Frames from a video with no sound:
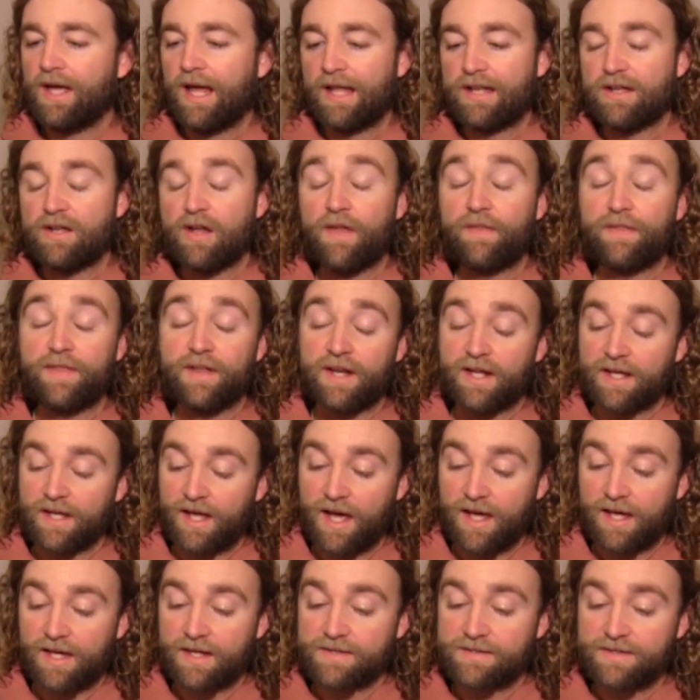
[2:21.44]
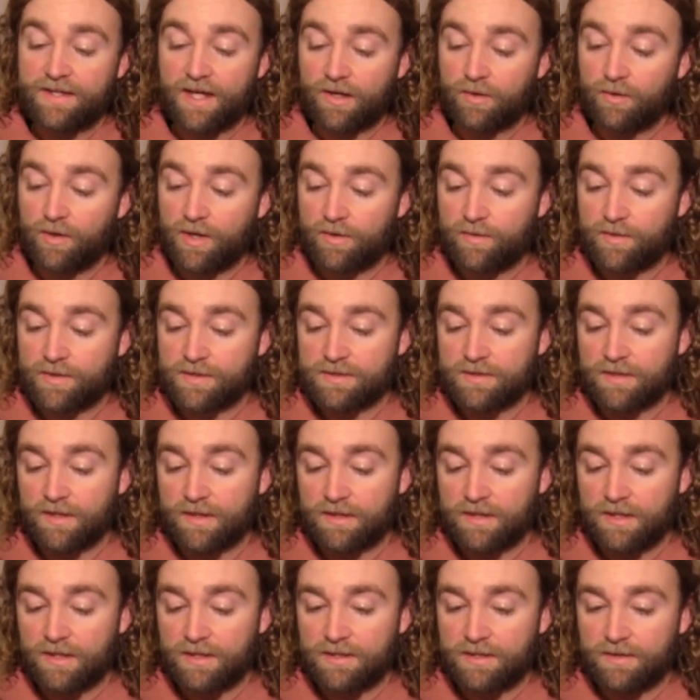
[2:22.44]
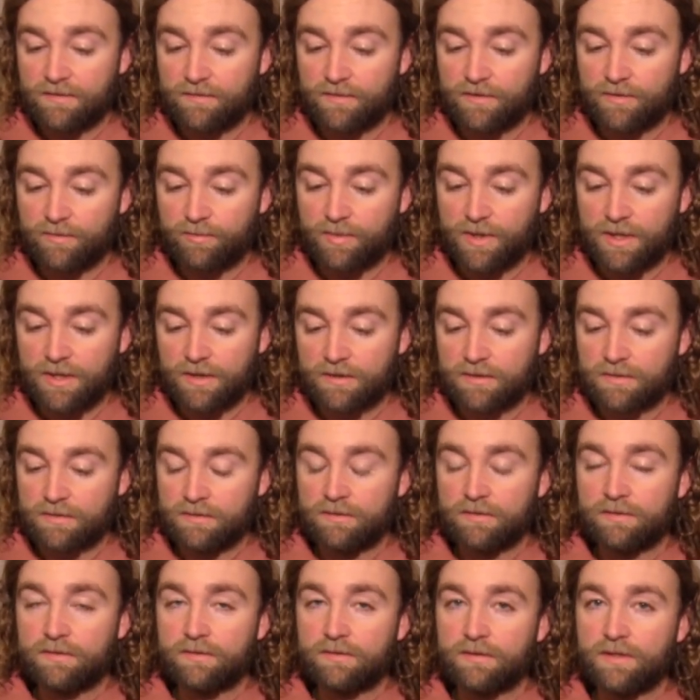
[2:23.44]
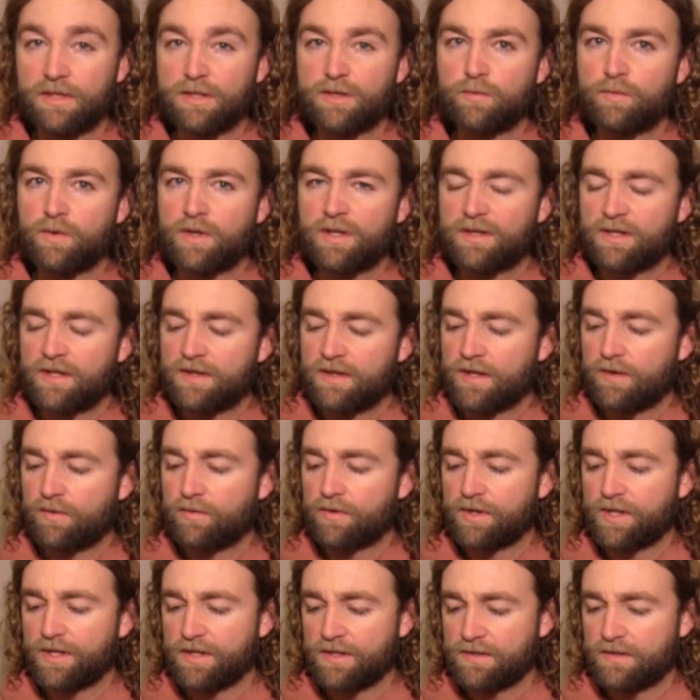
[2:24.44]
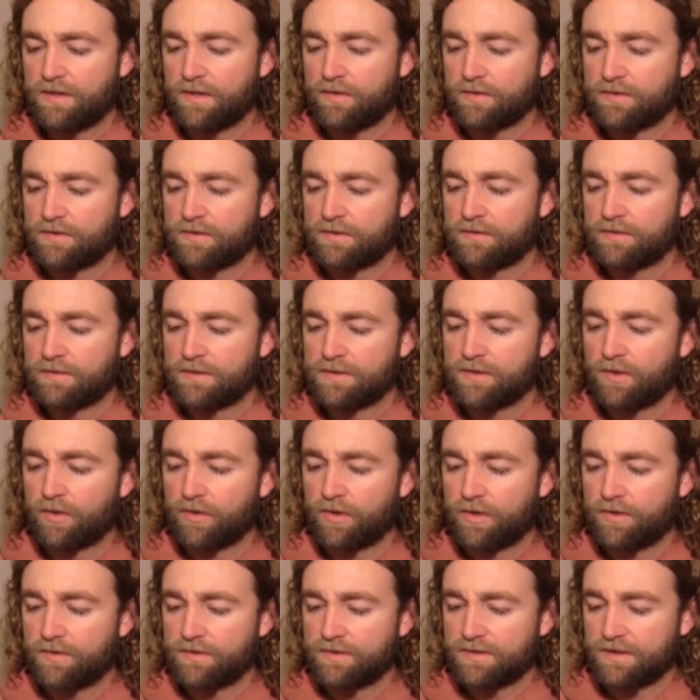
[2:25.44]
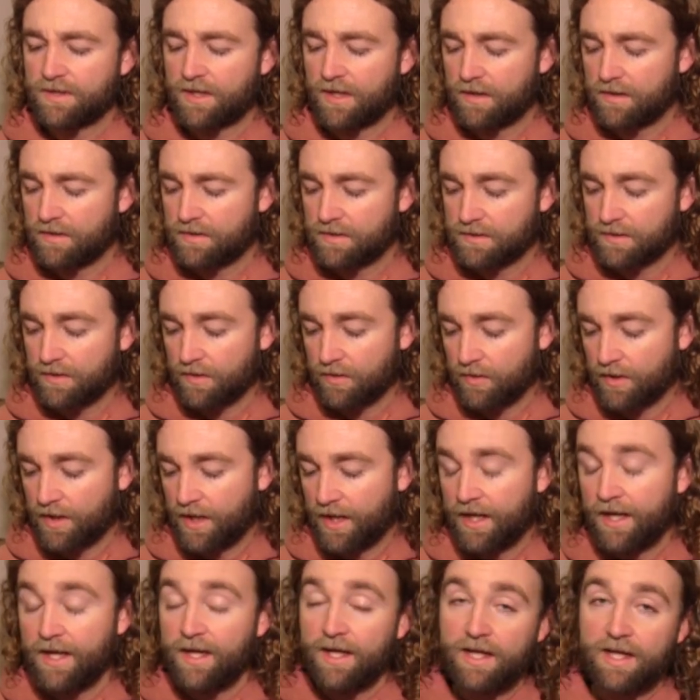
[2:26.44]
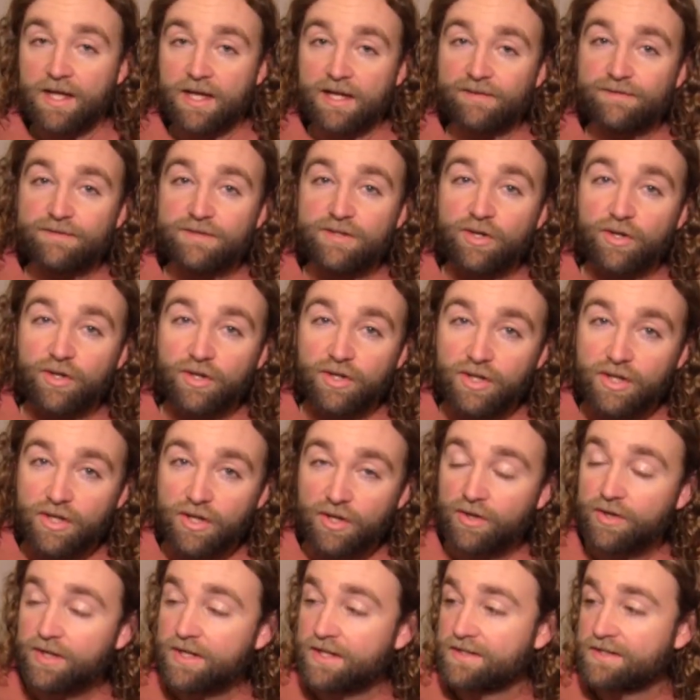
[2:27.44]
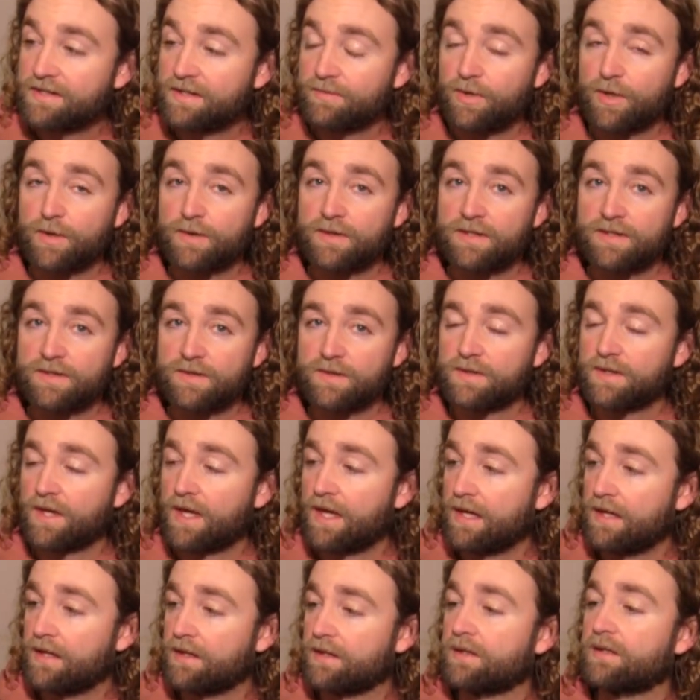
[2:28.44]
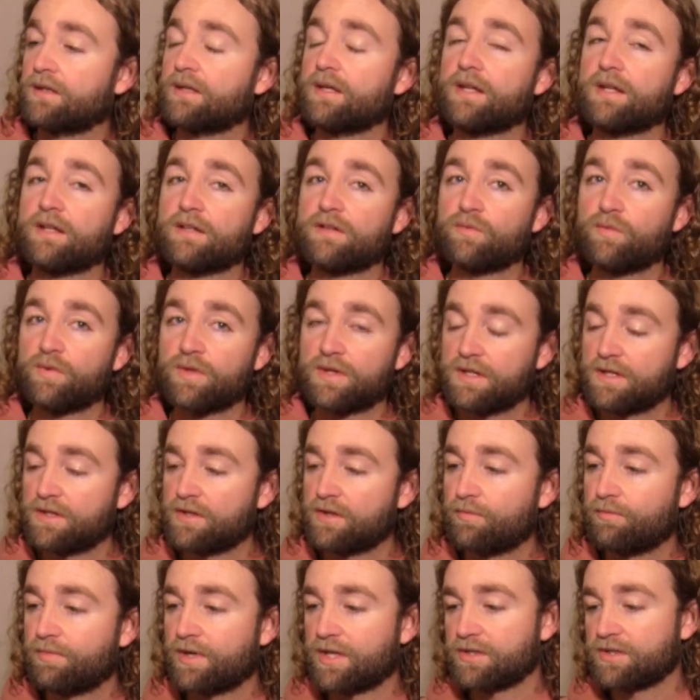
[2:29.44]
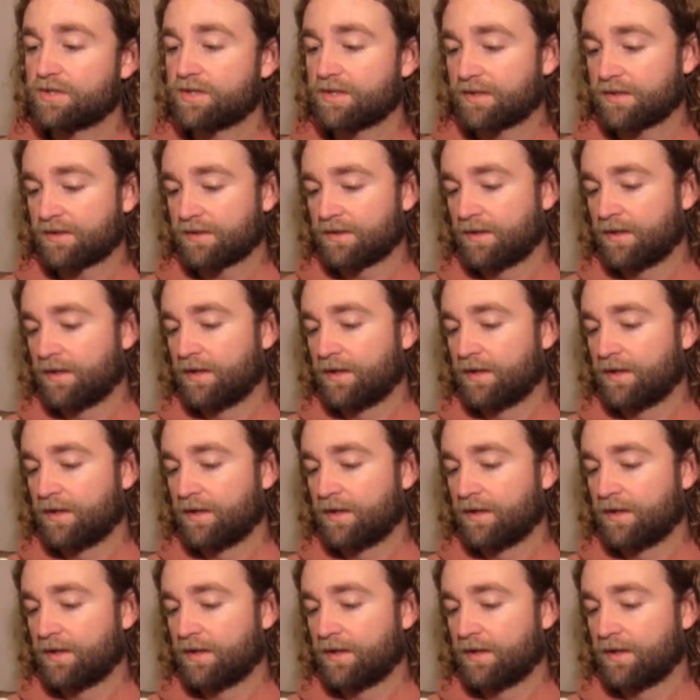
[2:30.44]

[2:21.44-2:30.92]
not that I guess that gray one's not that different, but it's weird that they released those so close together. So if you're curious about this skate and it's within your budget